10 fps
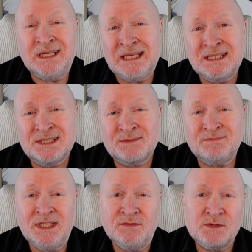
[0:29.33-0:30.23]

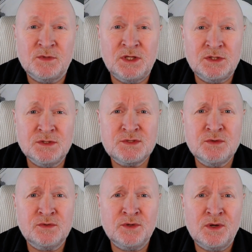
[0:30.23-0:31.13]
and if something
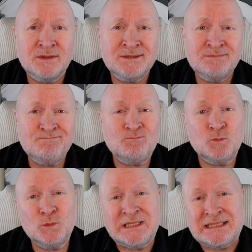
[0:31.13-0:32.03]
does go wrong,
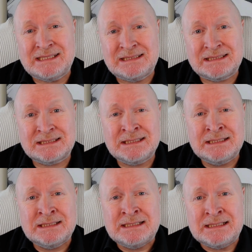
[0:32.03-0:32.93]
well,